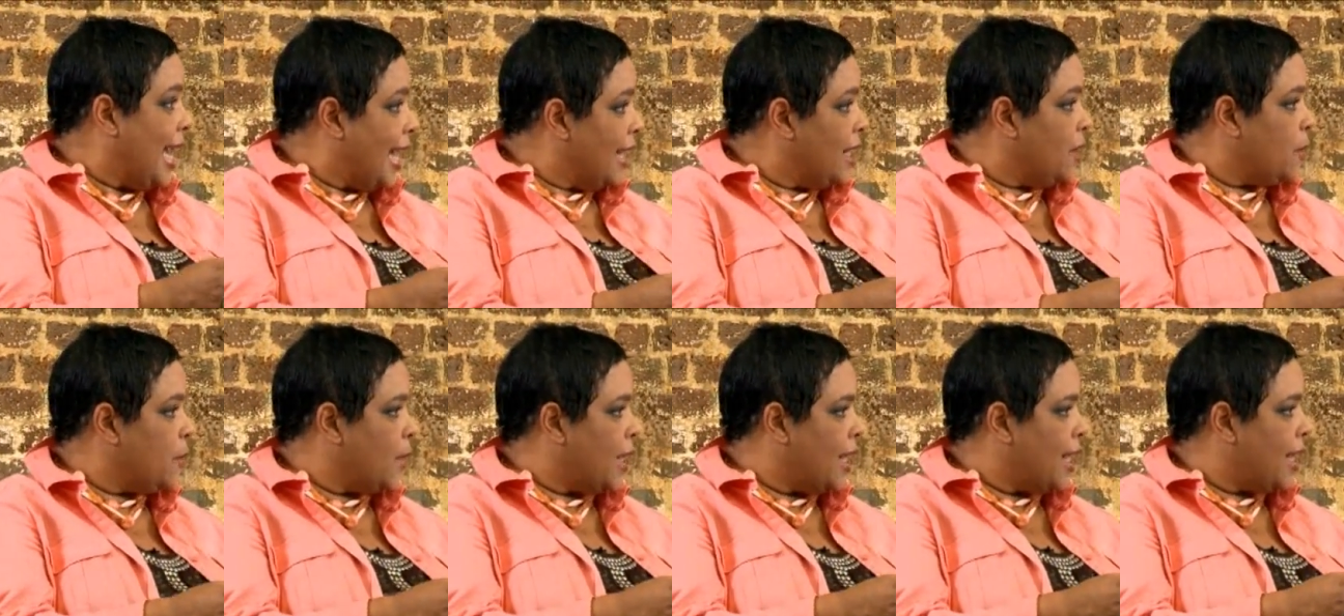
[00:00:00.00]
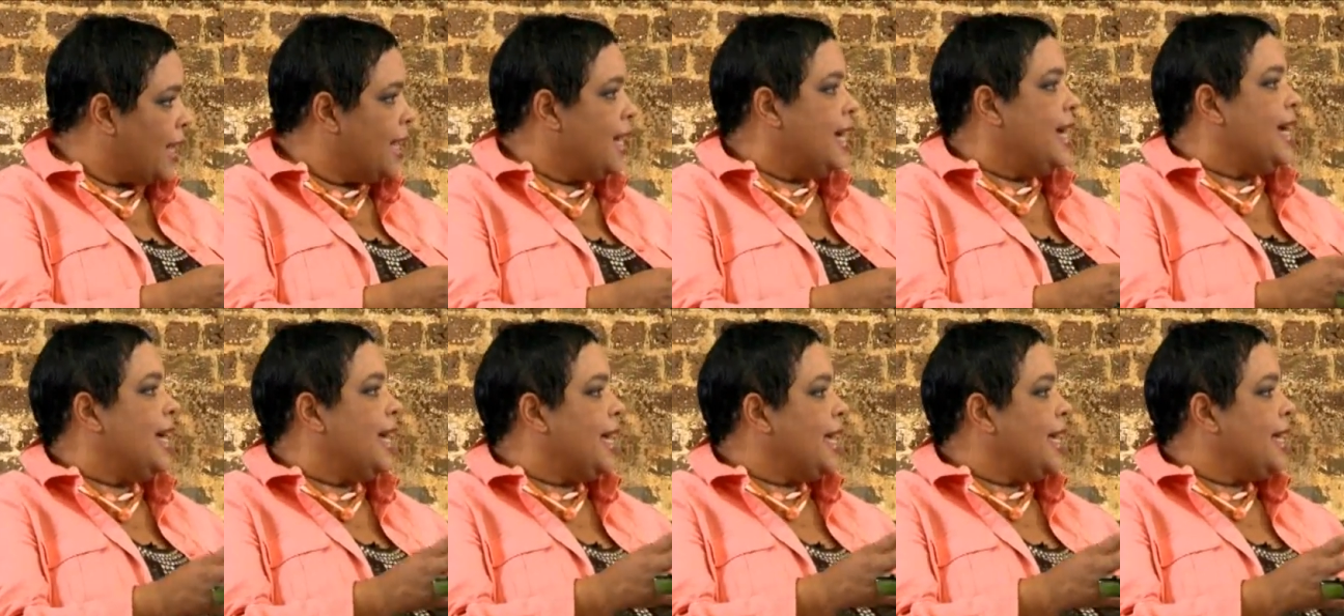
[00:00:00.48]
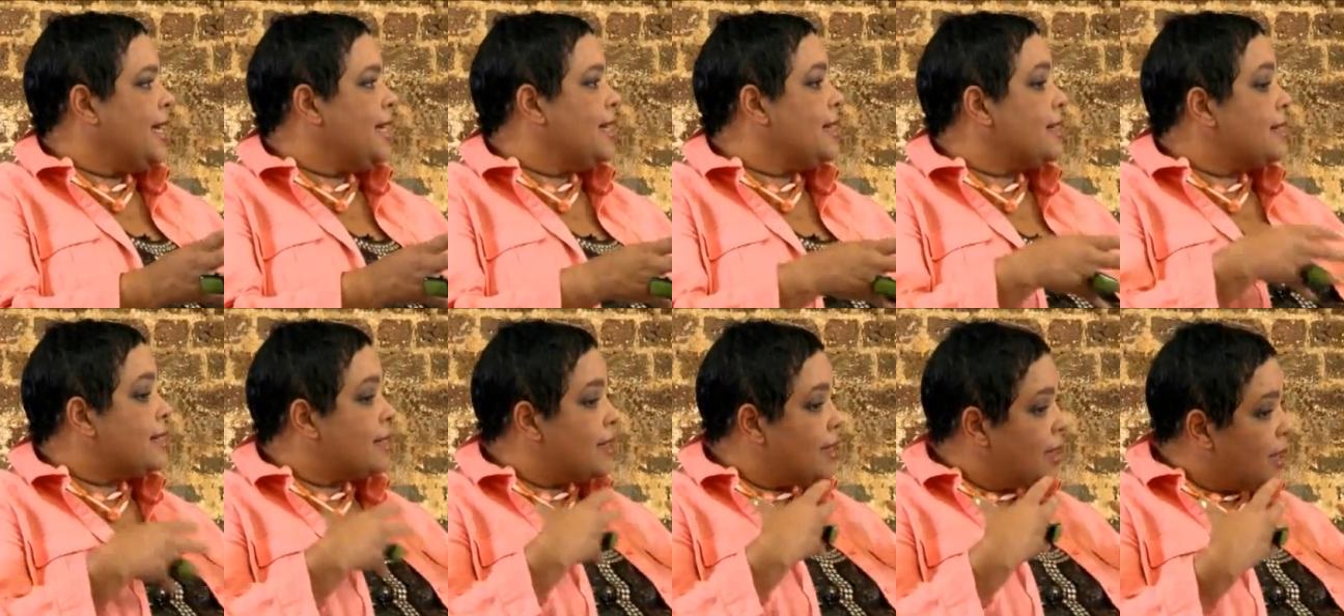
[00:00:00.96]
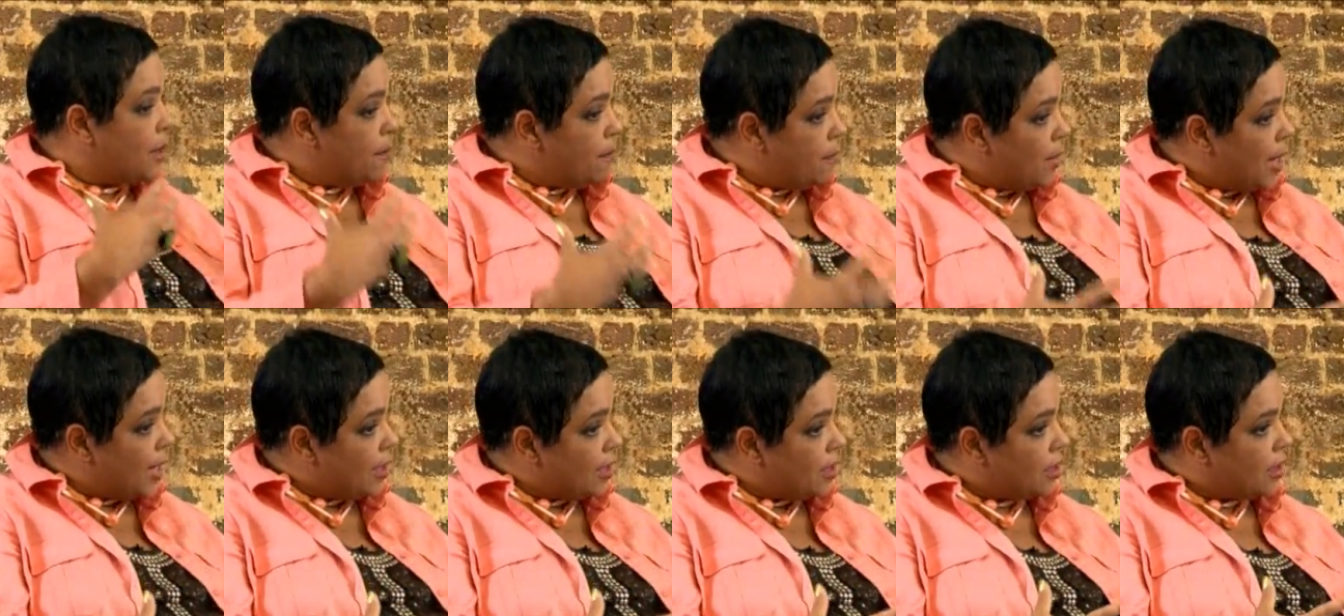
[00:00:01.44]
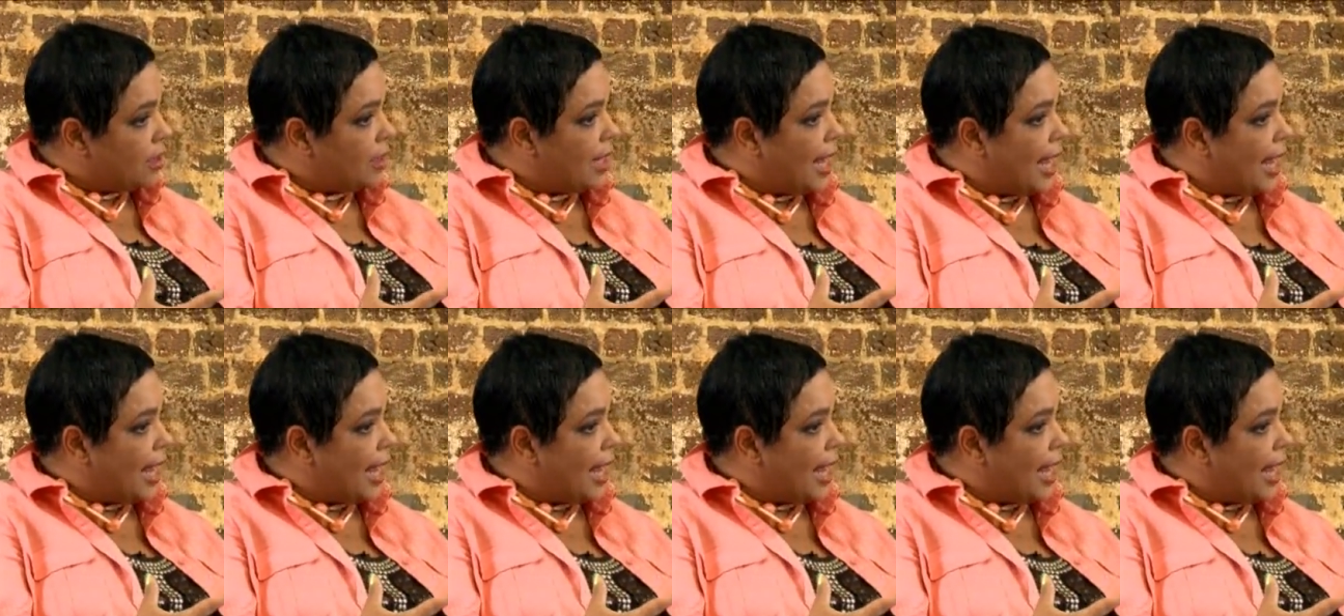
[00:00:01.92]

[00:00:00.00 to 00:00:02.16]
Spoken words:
anyway. Absolutely. Is their mental